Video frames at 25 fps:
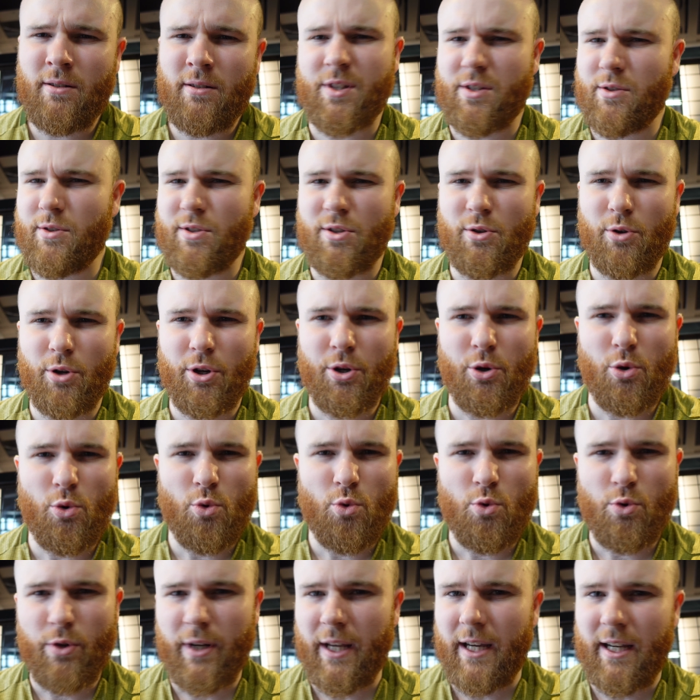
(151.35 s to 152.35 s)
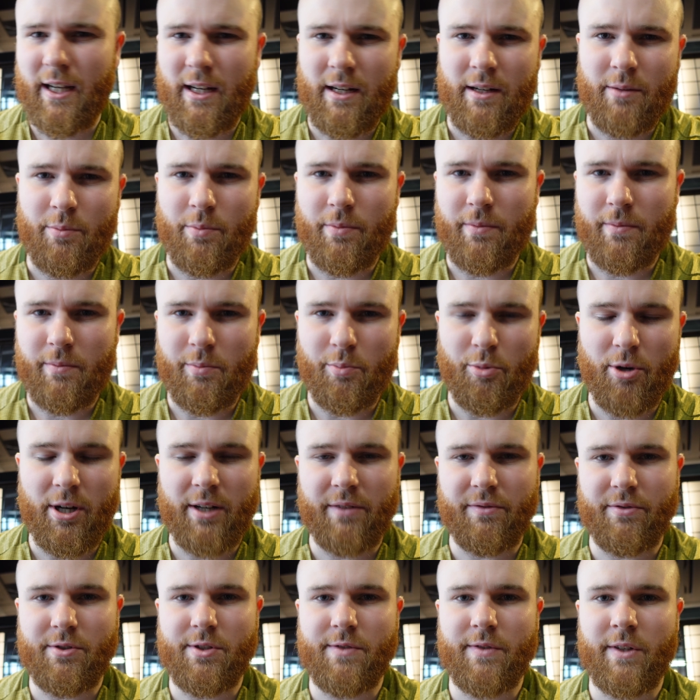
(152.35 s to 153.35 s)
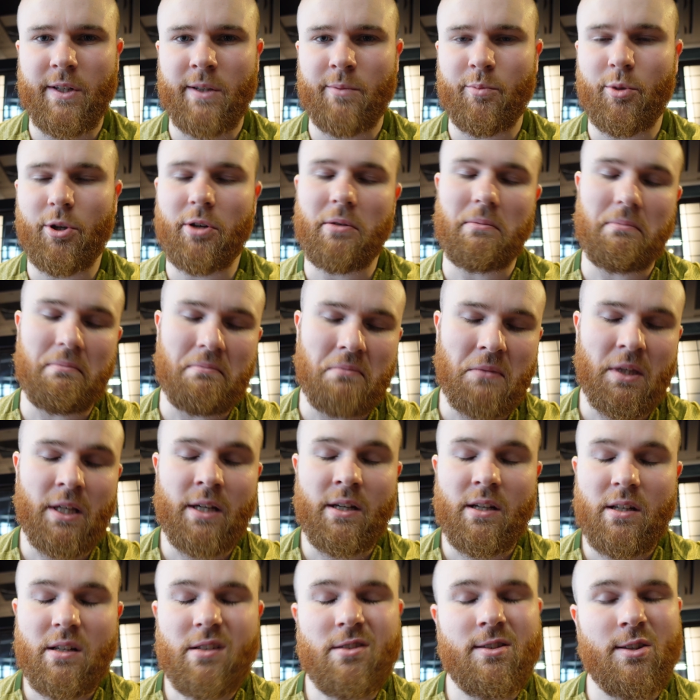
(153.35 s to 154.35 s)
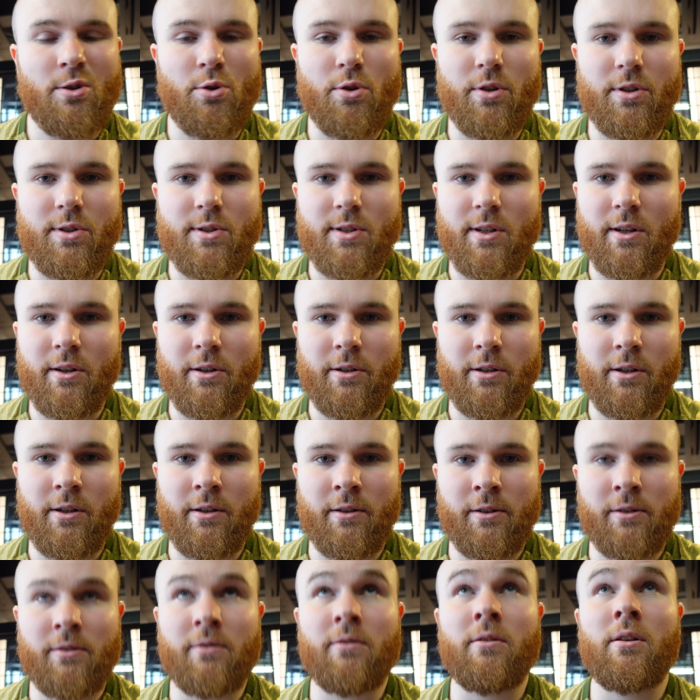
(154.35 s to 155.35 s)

So it's not an all-day breakfast thing, but still good to know, you know.